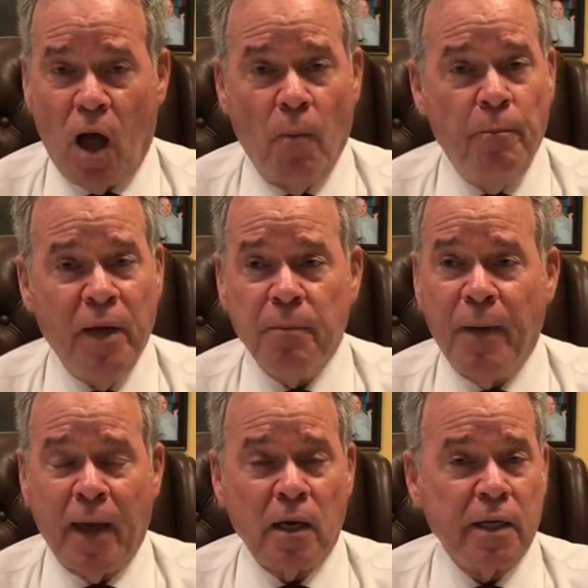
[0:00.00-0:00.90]
We have
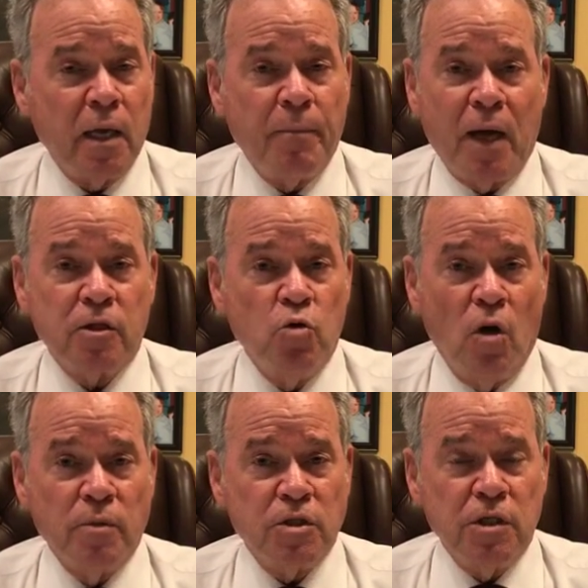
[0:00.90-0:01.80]
a big battle to
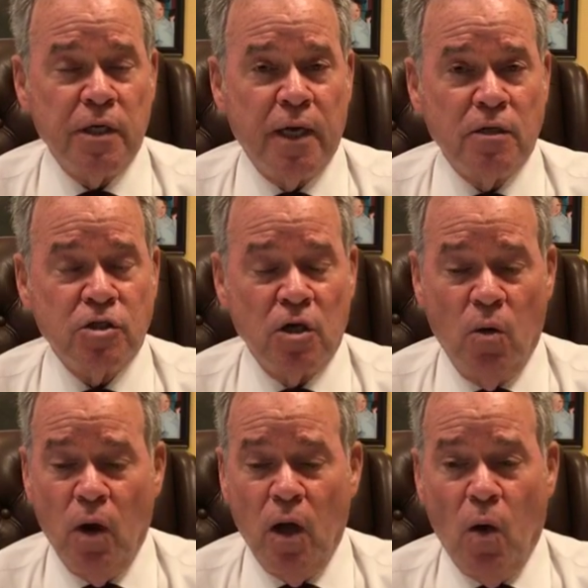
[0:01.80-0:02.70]
get back to normalcy
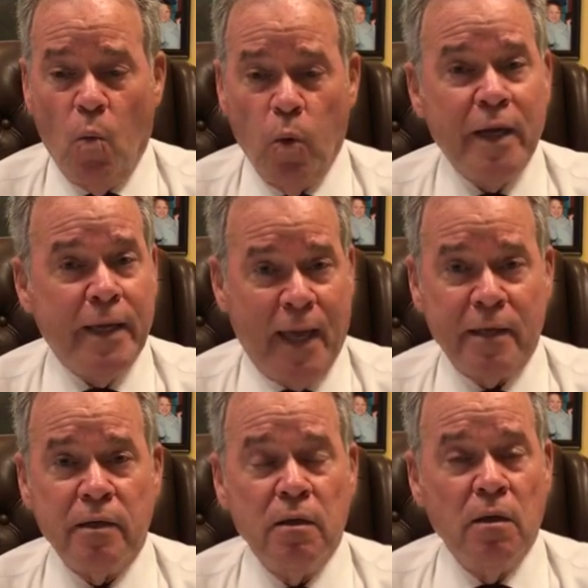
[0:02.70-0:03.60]
again. So
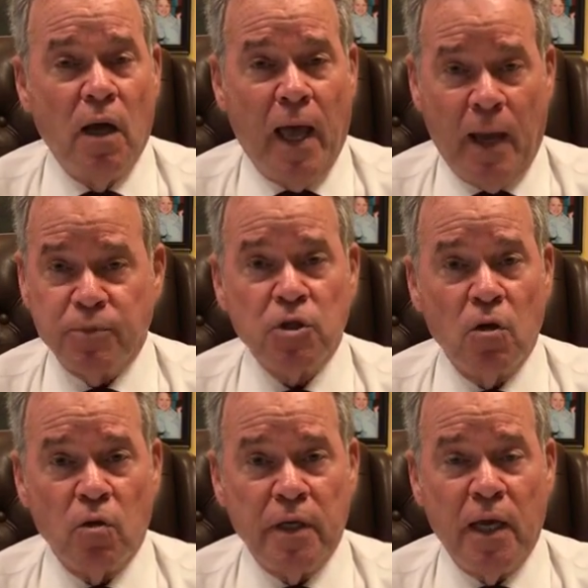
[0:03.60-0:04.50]
we get it,
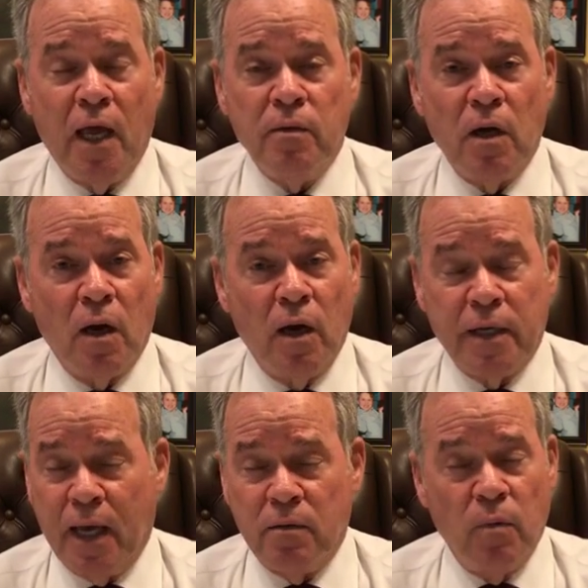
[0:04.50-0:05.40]
absolutely.
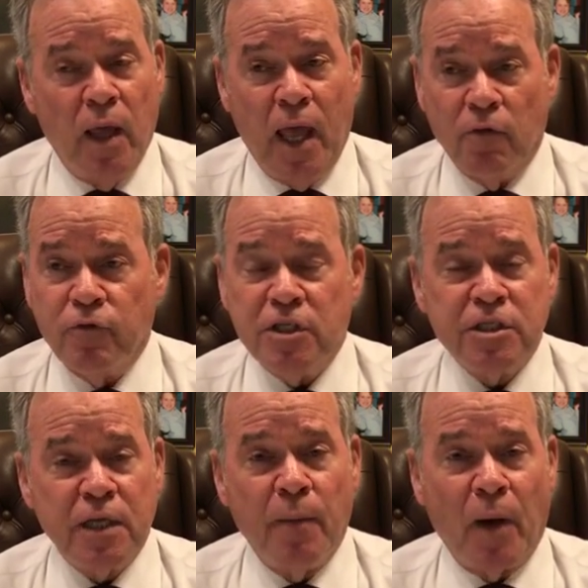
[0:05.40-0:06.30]
And again,
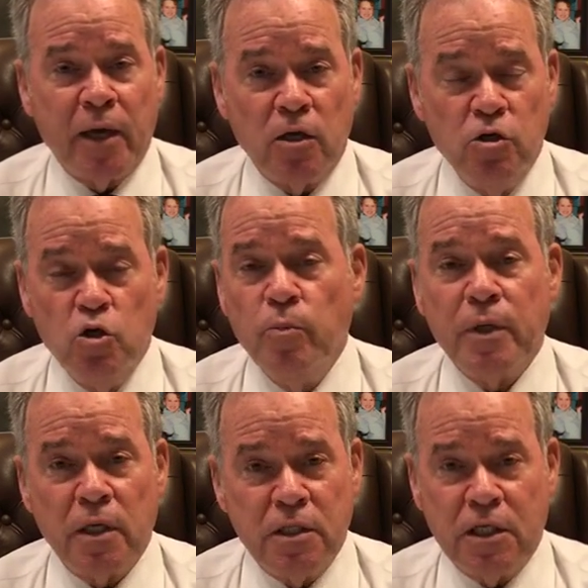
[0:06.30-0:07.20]
every step
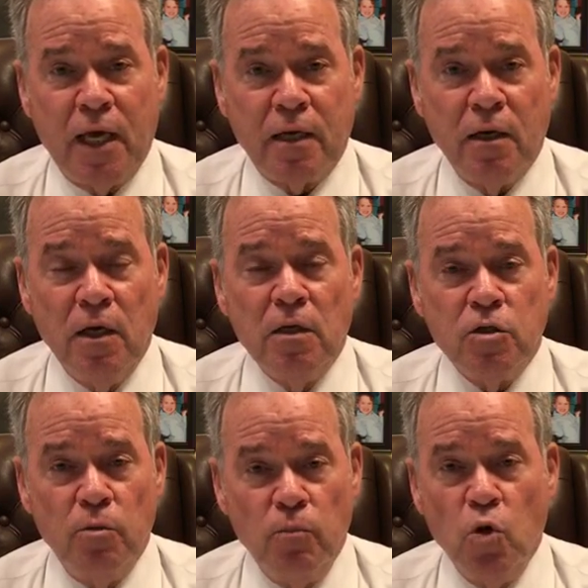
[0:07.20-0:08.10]
I can humanly
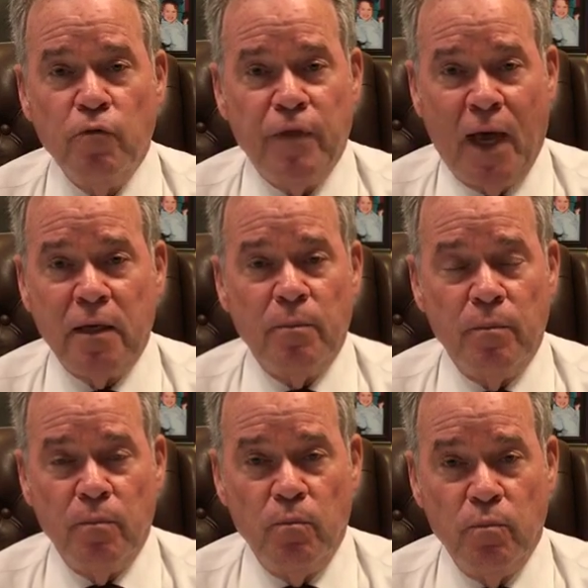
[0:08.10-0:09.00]
take to
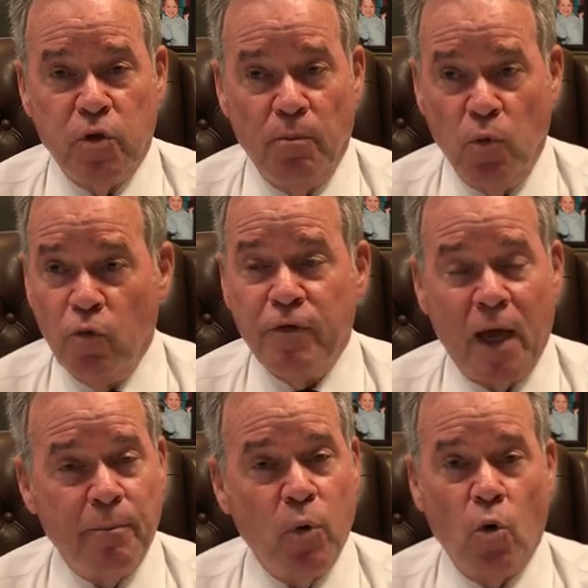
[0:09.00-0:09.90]
move that
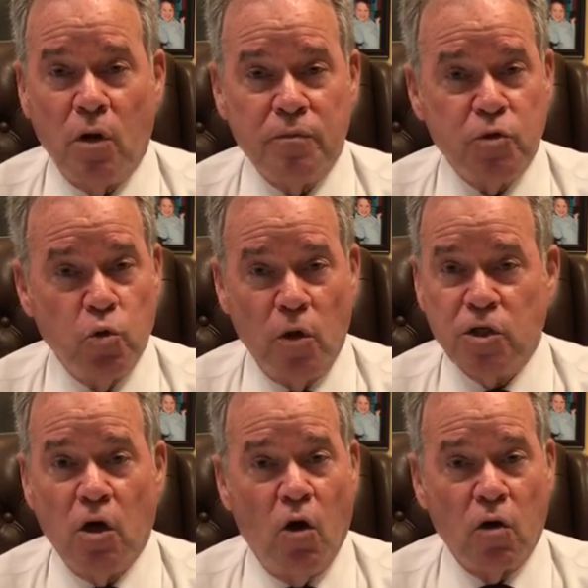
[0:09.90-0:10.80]

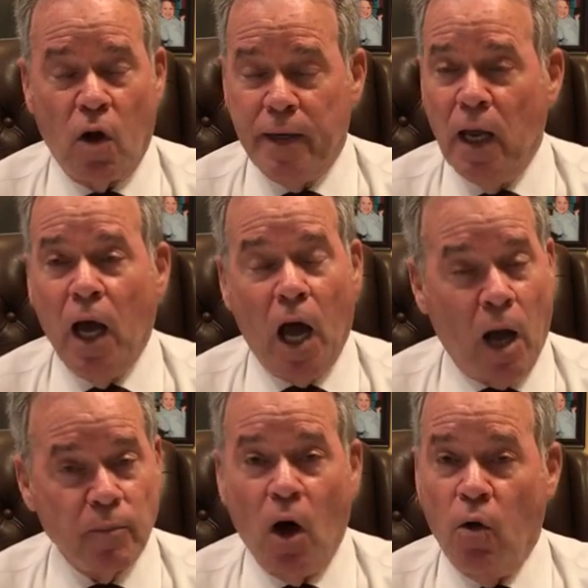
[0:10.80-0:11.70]
ball towards the goal
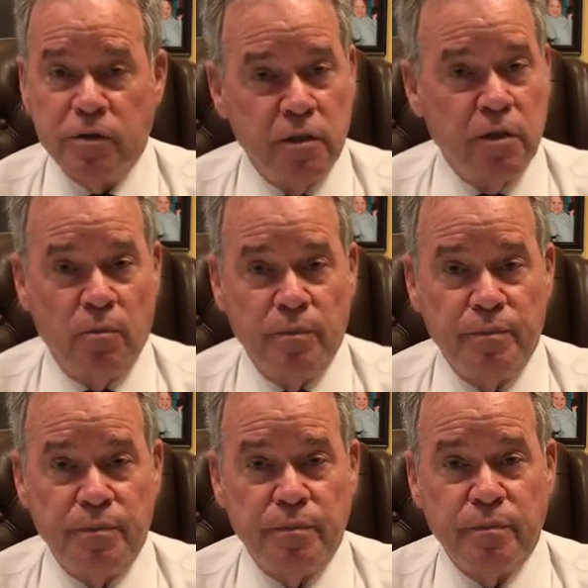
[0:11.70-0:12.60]
line, I'm
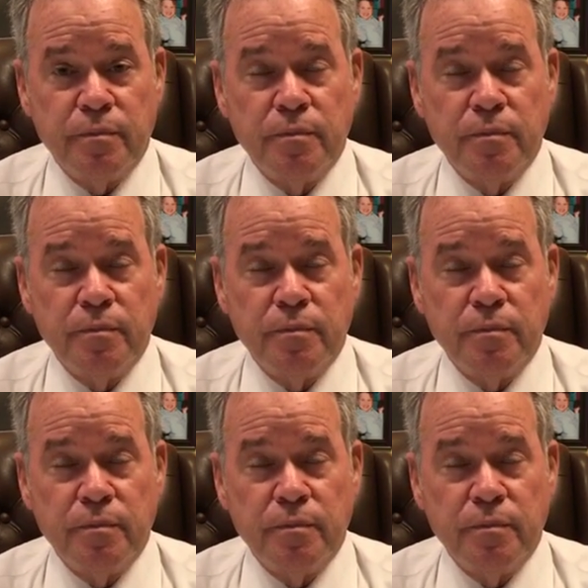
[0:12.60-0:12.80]
going to do.